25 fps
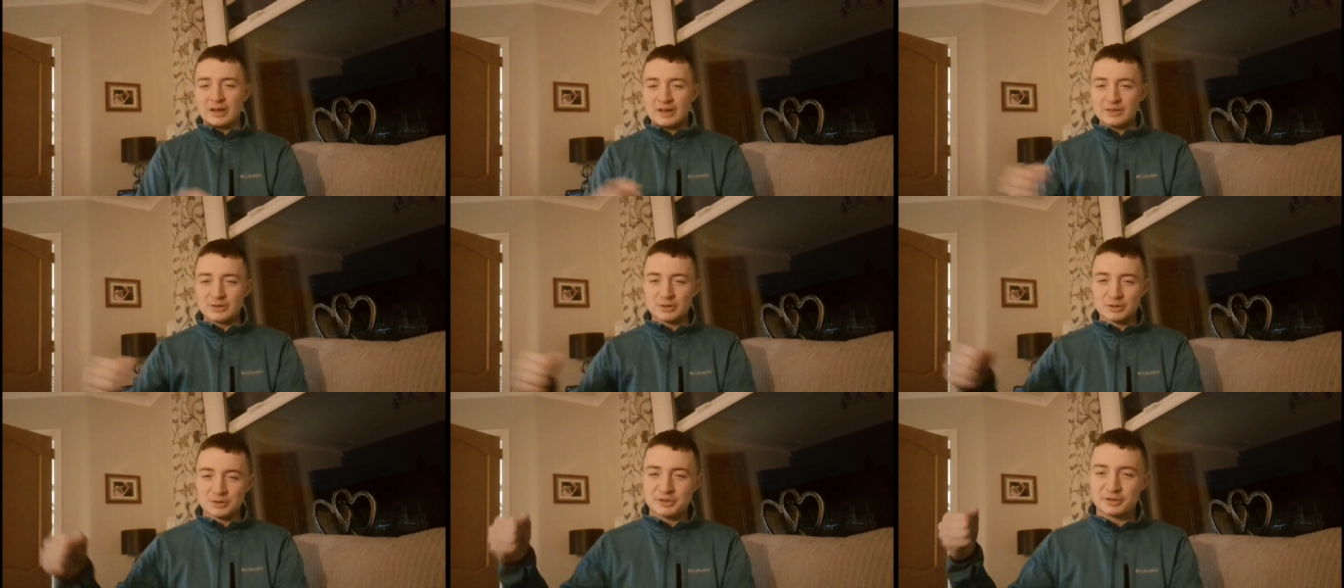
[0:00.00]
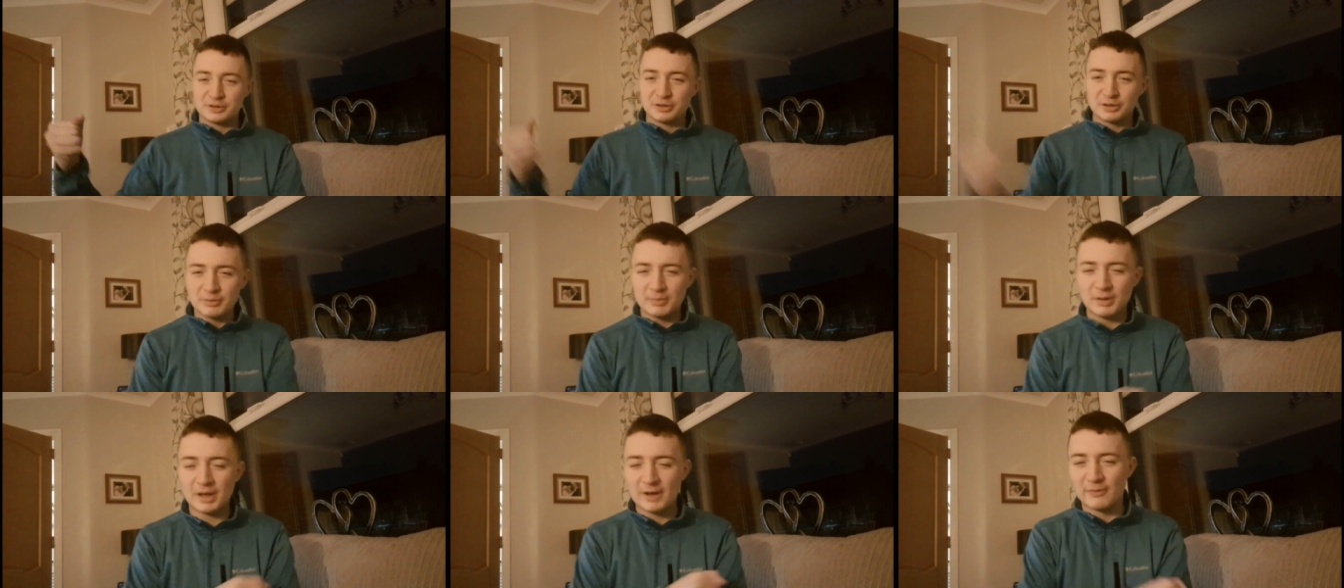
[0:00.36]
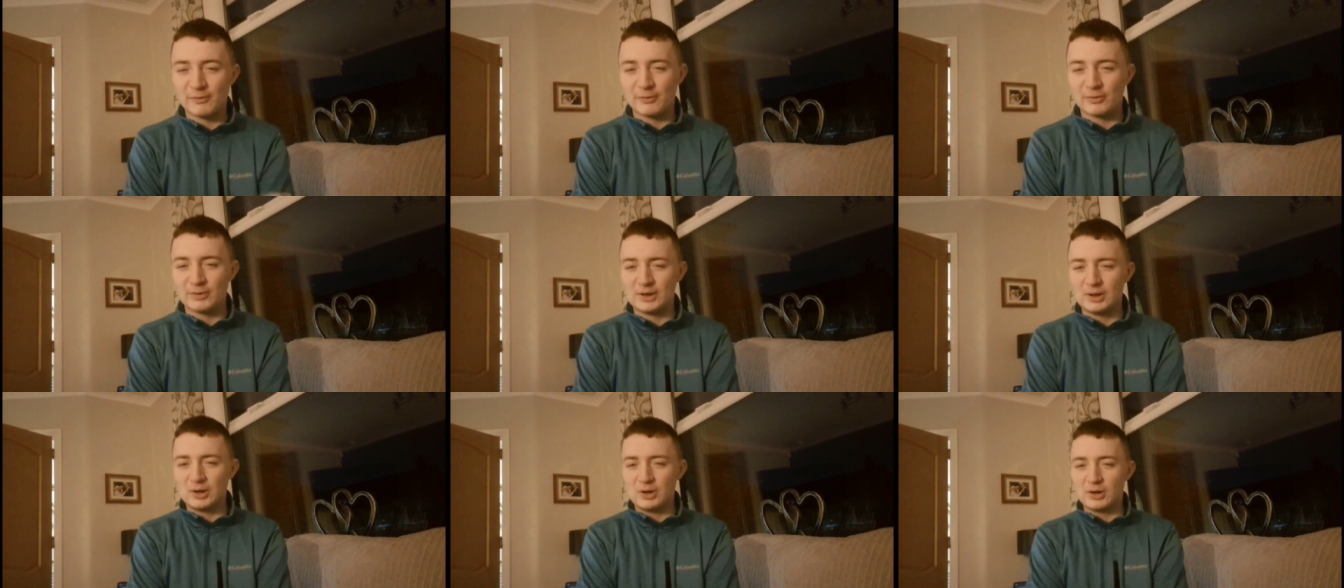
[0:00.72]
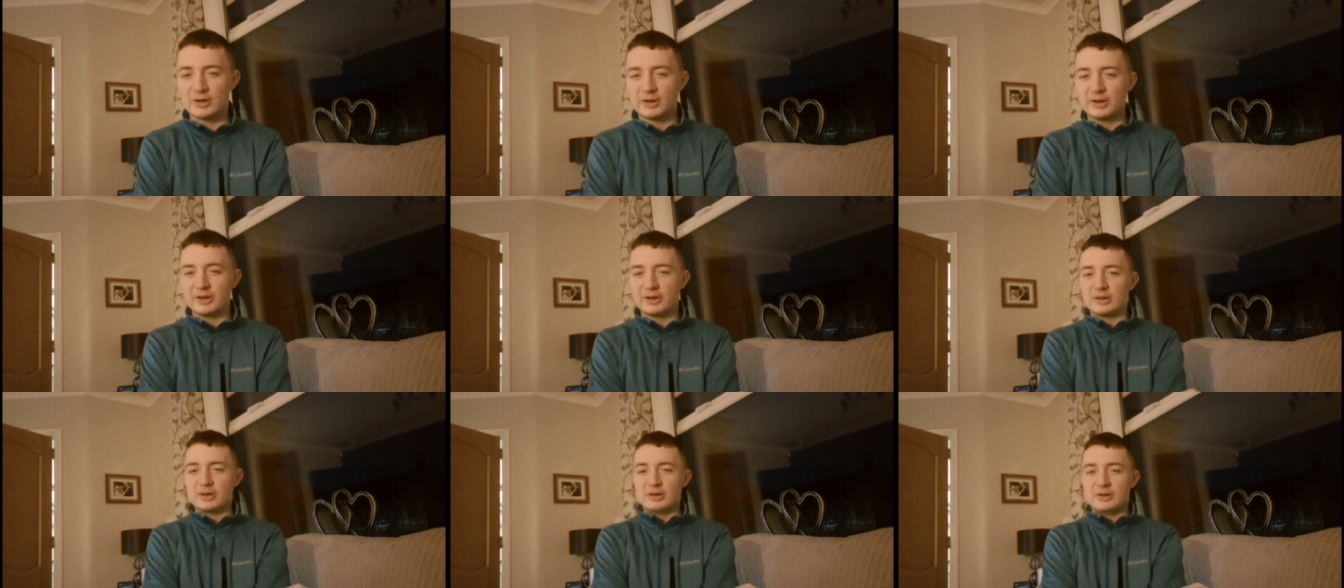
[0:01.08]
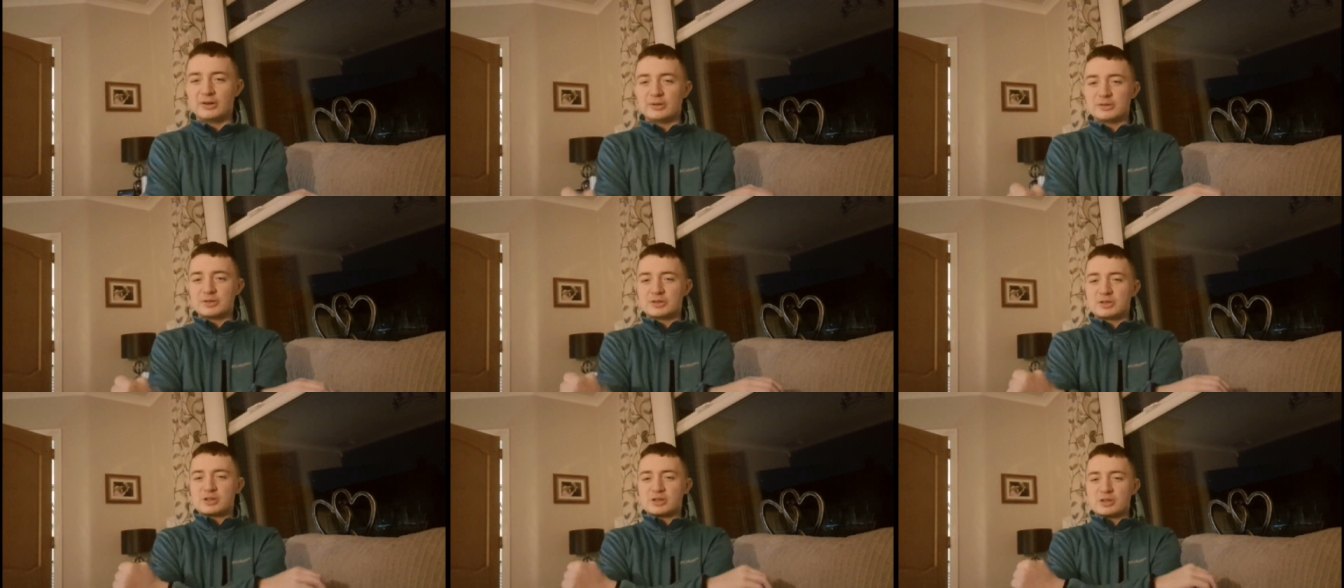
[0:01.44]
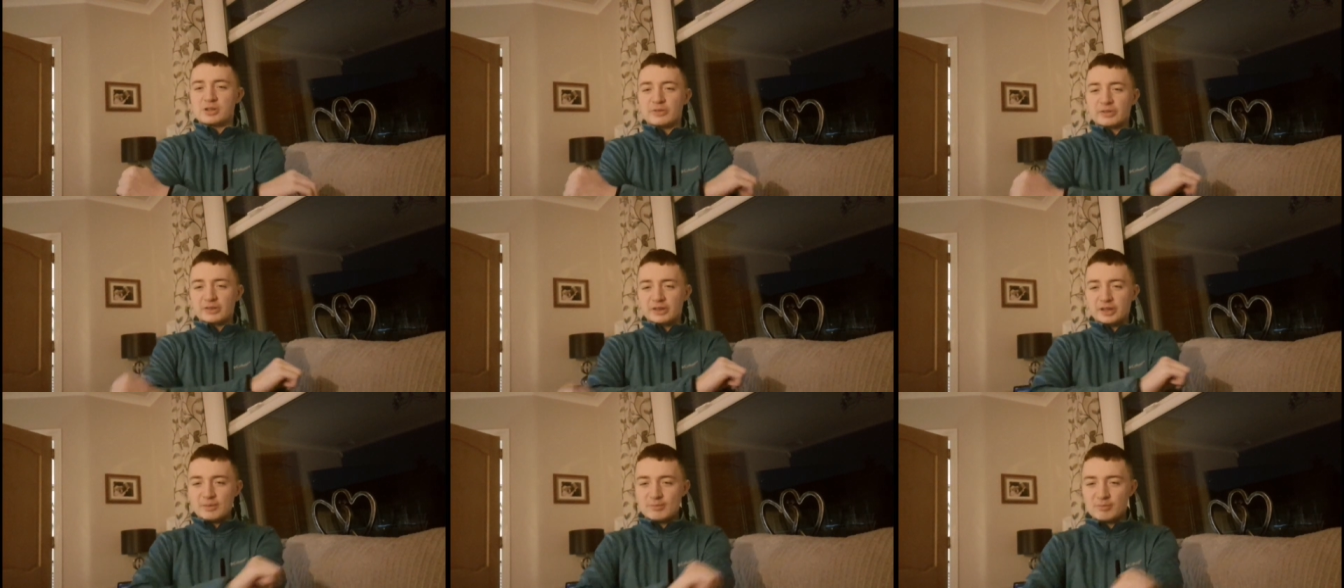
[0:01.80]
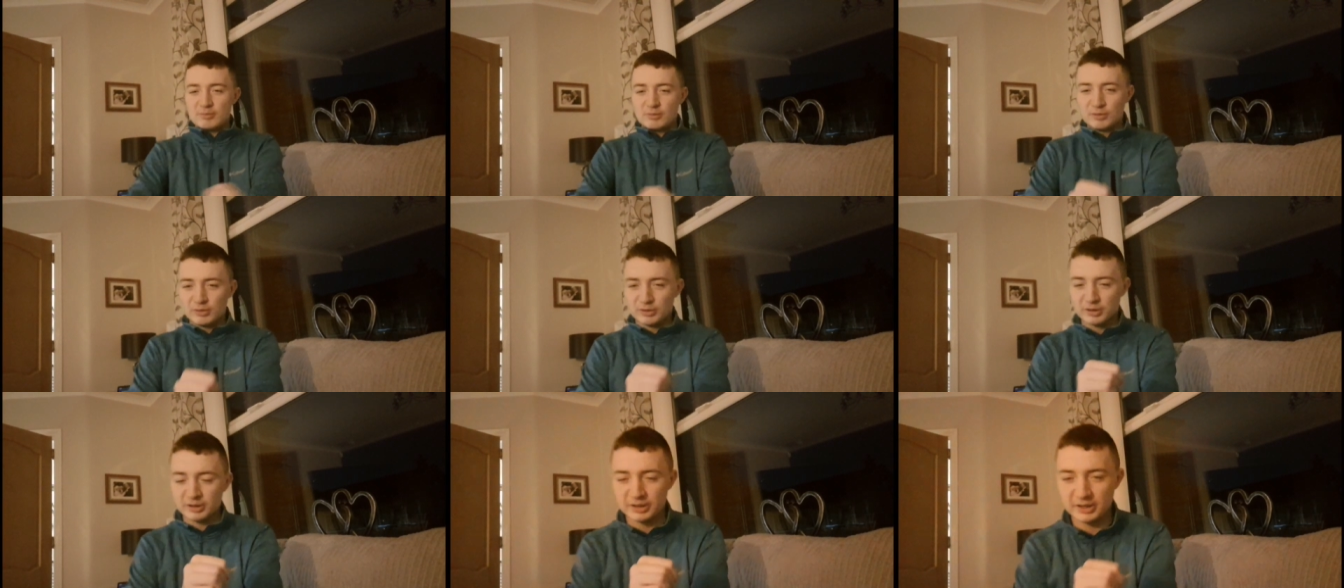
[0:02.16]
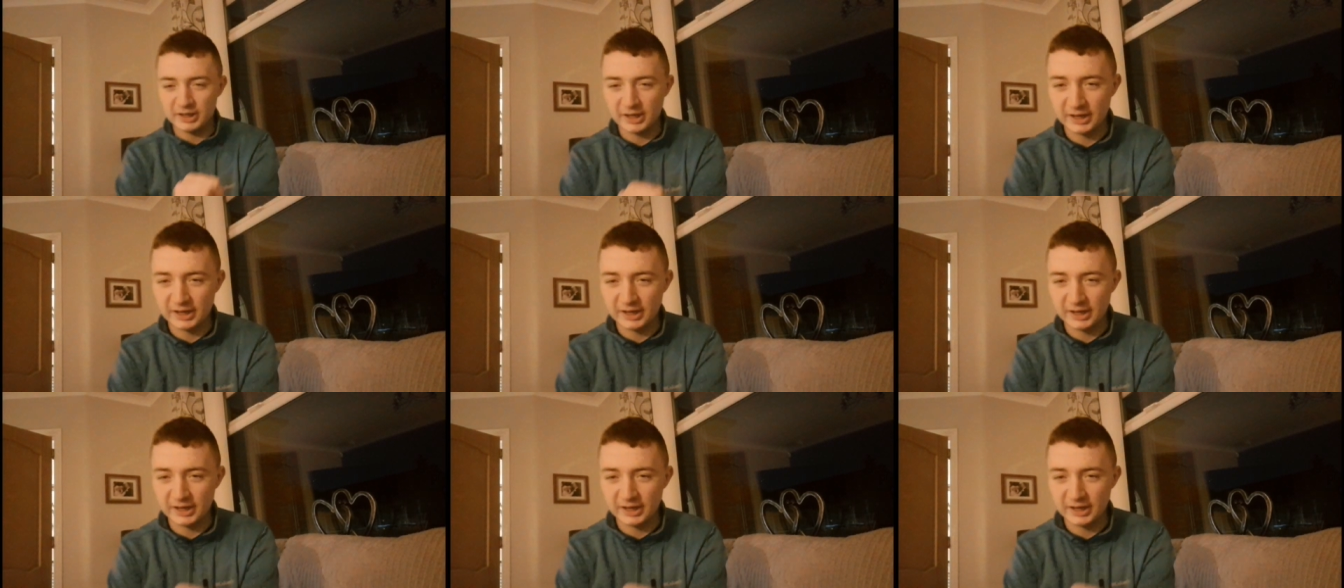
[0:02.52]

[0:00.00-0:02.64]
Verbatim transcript: and there's going to be a vlog out on Sunday morning,